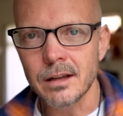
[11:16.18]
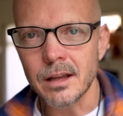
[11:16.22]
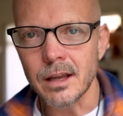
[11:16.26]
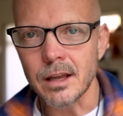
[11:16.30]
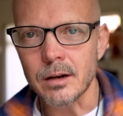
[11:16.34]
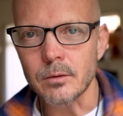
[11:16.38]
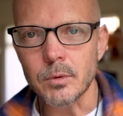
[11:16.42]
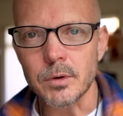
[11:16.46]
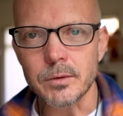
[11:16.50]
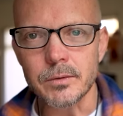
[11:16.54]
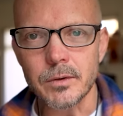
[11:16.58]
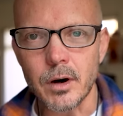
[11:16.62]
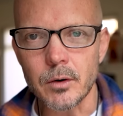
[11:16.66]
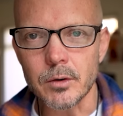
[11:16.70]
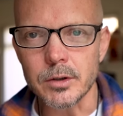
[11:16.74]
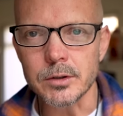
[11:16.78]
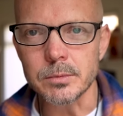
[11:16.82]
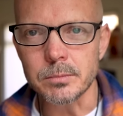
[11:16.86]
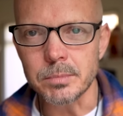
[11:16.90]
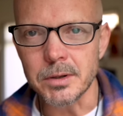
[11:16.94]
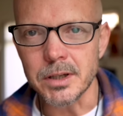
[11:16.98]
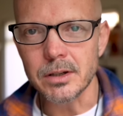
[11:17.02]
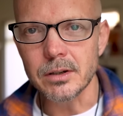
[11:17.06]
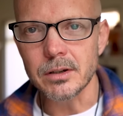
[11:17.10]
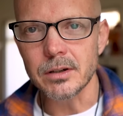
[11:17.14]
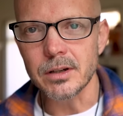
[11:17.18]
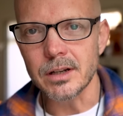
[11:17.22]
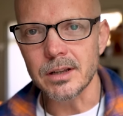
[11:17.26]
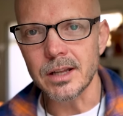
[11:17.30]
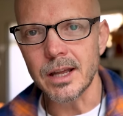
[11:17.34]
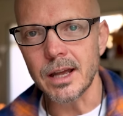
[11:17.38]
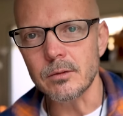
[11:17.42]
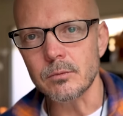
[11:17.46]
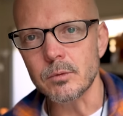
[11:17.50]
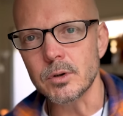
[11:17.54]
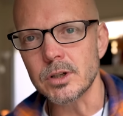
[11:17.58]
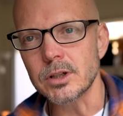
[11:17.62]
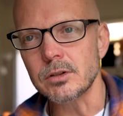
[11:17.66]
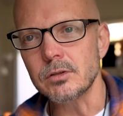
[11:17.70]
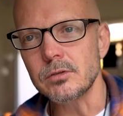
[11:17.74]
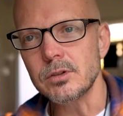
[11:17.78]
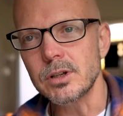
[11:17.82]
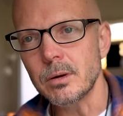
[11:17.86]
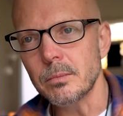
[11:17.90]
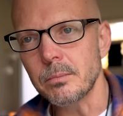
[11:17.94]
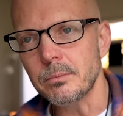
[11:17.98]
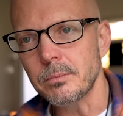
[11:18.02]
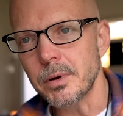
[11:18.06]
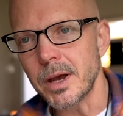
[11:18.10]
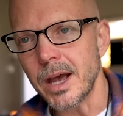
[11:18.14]
And we've always been good at that. And when you
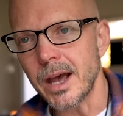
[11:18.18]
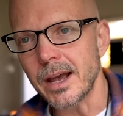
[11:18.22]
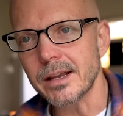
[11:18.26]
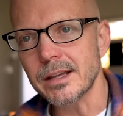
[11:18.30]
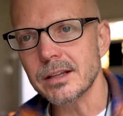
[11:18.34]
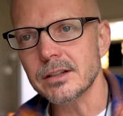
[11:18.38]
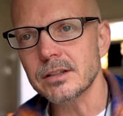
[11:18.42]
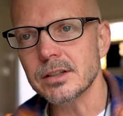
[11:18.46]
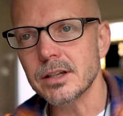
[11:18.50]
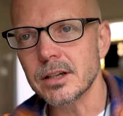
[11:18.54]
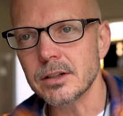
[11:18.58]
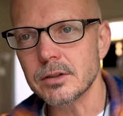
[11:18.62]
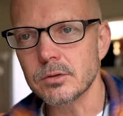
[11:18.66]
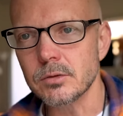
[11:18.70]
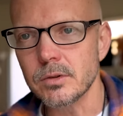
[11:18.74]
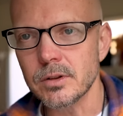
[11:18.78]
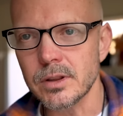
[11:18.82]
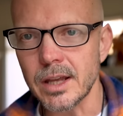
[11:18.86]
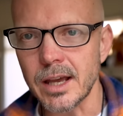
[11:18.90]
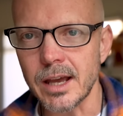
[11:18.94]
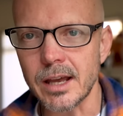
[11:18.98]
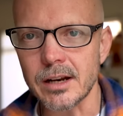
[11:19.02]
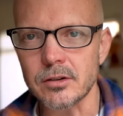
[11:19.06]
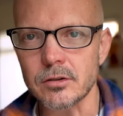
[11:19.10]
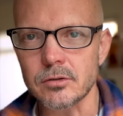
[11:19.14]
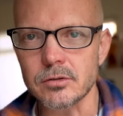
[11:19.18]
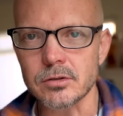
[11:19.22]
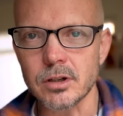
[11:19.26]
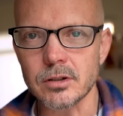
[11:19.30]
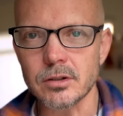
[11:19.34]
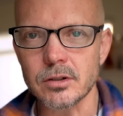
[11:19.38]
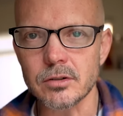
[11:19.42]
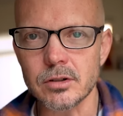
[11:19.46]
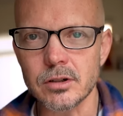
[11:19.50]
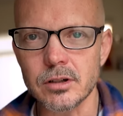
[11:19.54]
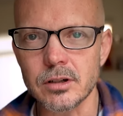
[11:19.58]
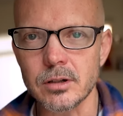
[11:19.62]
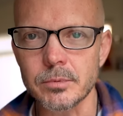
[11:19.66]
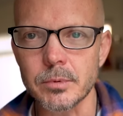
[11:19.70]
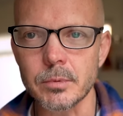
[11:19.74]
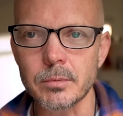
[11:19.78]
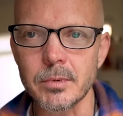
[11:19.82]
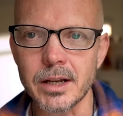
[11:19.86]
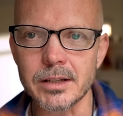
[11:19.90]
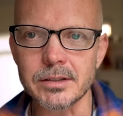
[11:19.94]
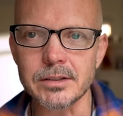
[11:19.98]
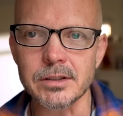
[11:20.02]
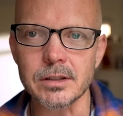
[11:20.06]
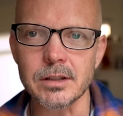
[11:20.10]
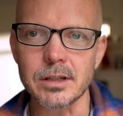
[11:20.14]
get back in touch with that and you start to turn up your
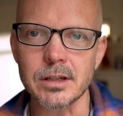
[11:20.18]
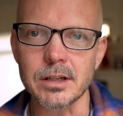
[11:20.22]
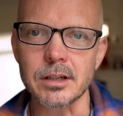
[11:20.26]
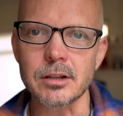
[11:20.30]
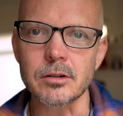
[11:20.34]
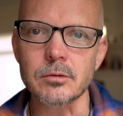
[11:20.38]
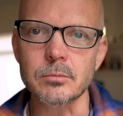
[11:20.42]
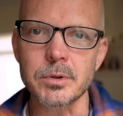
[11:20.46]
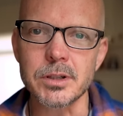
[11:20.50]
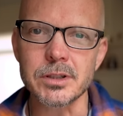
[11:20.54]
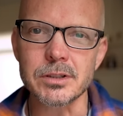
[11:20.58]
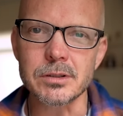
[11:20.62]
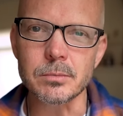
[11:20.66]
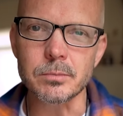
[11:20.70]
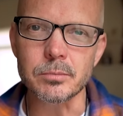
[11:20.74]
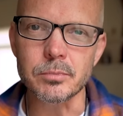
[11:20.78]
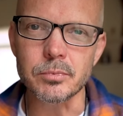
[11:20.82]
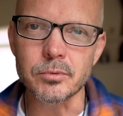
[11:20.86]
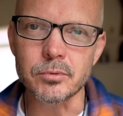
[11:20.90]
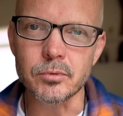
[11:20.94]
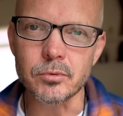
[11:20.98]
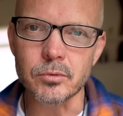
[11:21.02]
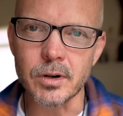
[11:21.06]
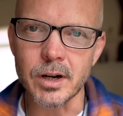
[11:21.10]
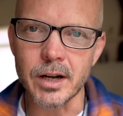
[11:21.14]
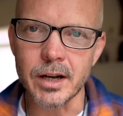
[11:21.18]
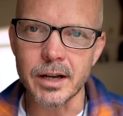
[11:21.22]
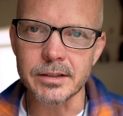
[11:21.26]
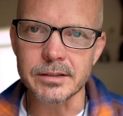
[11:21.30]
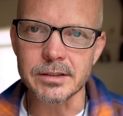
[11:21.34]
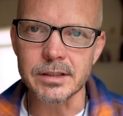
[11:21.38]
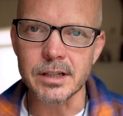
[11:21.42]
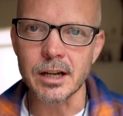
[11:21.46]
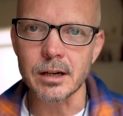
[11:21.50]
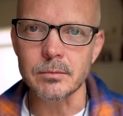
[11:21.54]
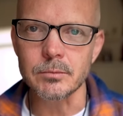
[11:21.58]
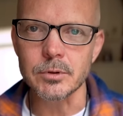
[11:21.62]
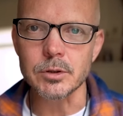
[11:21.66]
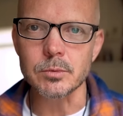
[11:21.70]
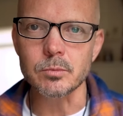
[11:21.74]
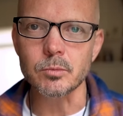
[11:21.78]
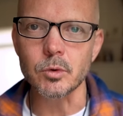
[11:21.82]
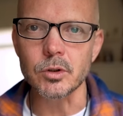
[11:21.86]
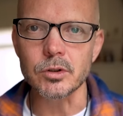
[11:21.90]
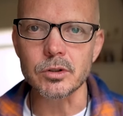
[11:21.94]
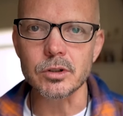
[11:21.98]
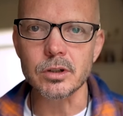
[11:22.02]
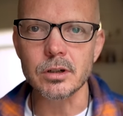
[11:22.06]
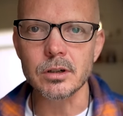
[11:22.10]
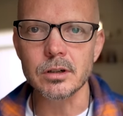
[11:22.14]
masculinity, you'll be surprised at how much
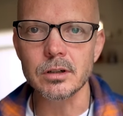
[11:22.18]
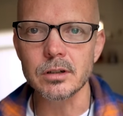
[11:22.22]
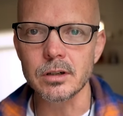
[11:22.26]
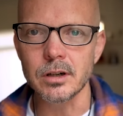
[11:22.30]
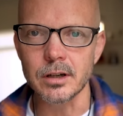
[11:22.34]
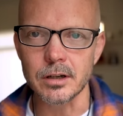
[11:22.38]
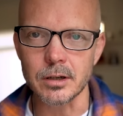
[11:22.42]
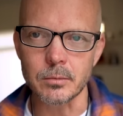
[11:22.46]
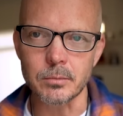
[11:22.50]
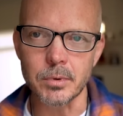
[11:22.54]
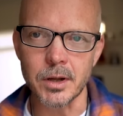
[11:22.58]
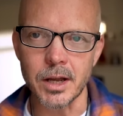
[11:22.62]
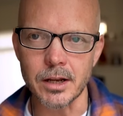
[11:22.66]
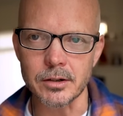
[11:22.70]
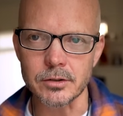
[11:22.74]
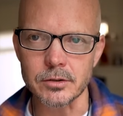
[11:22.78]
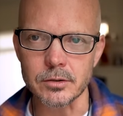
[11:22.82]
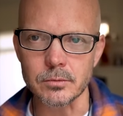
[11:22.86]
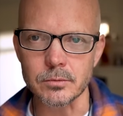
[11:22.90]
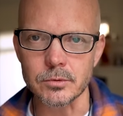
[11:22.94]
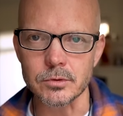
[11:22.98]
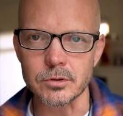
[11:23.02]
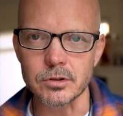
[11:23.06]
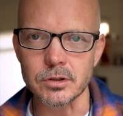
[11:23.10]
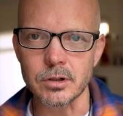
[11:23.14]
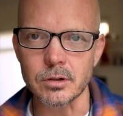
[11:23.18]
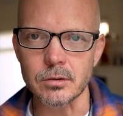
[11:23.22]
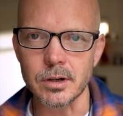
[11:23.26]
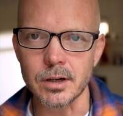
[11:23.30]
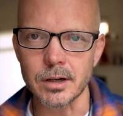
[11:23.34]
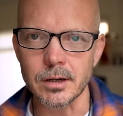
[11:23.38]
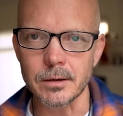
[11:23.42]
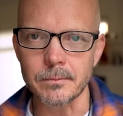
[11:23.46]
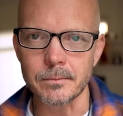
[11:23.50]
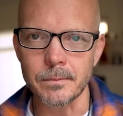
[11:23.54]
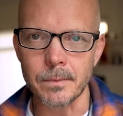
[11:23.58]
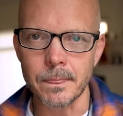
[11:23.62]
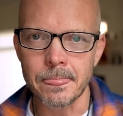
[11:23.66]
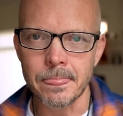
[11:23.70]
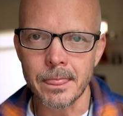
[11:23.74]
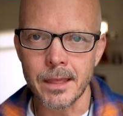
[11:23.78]
more turn on and passion will show up.